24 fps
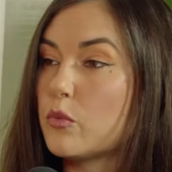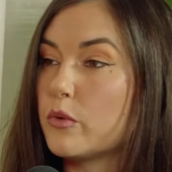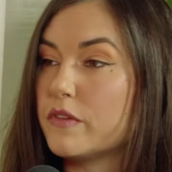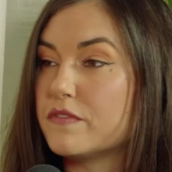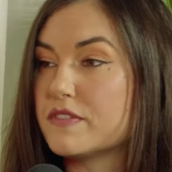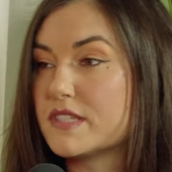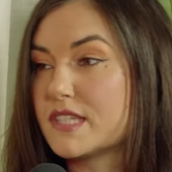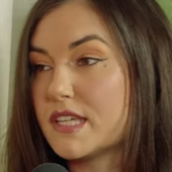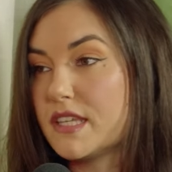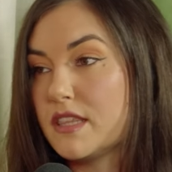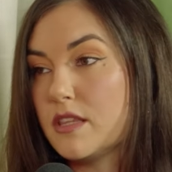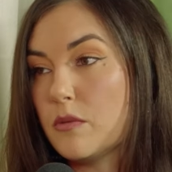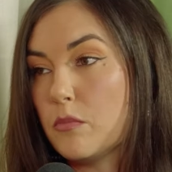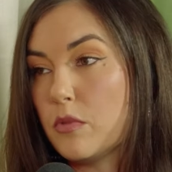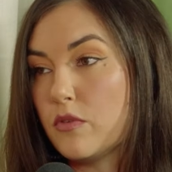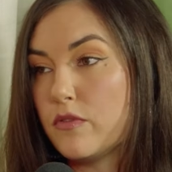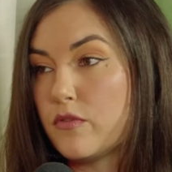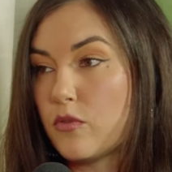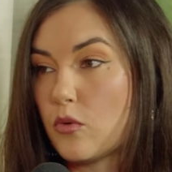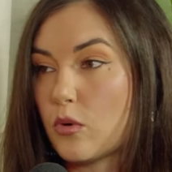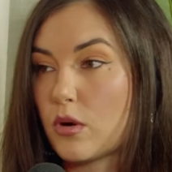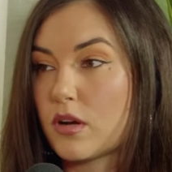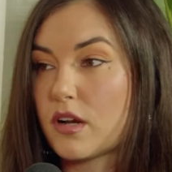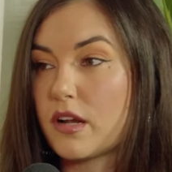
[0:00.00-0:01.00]
We've seen the
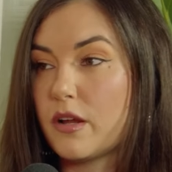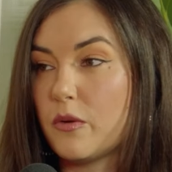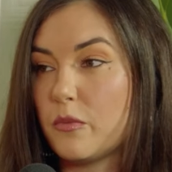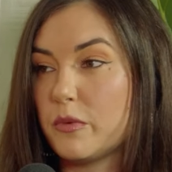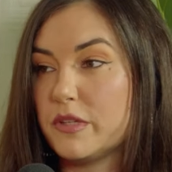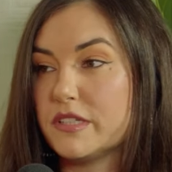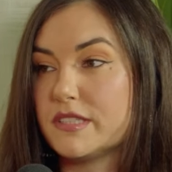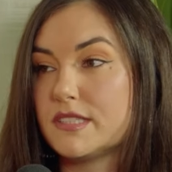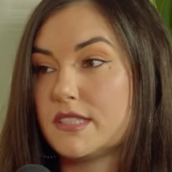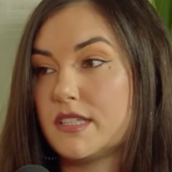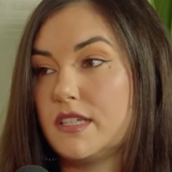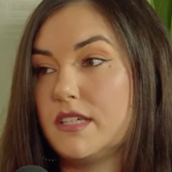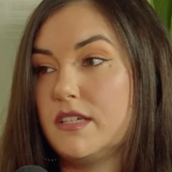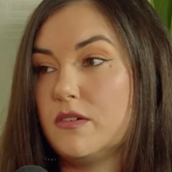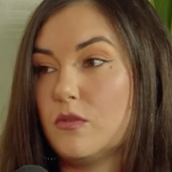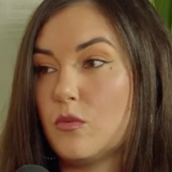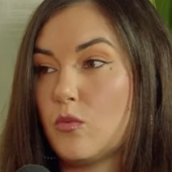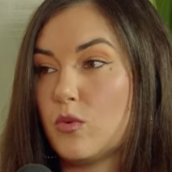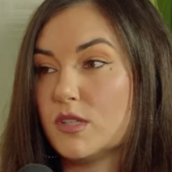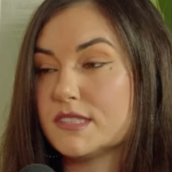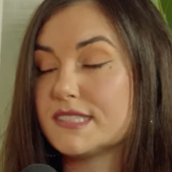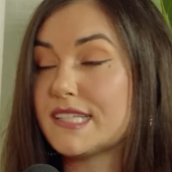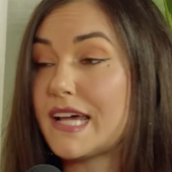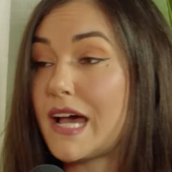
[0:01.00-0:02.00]
before and we see
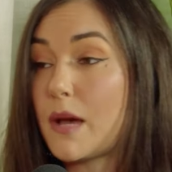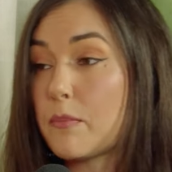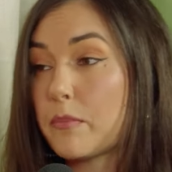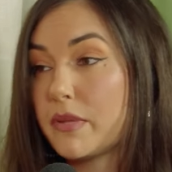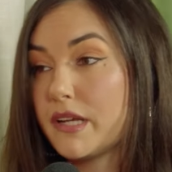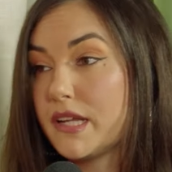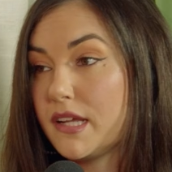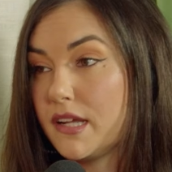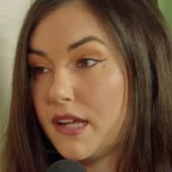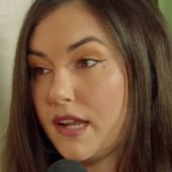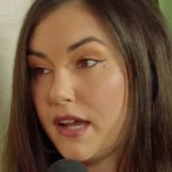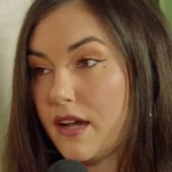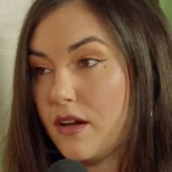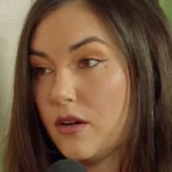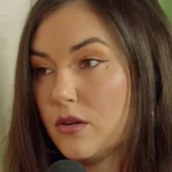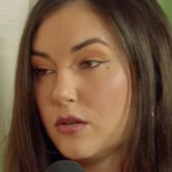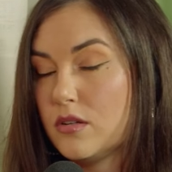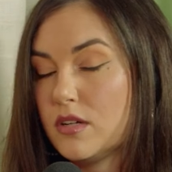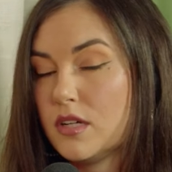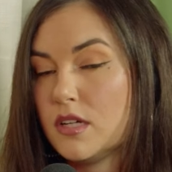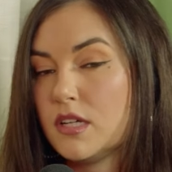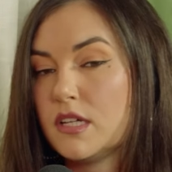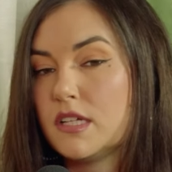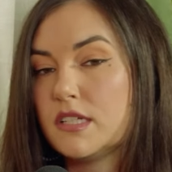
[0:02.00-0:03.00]
what's happening now.
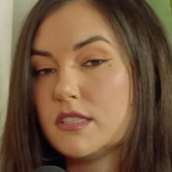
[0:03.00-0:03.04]
Mm-hmm.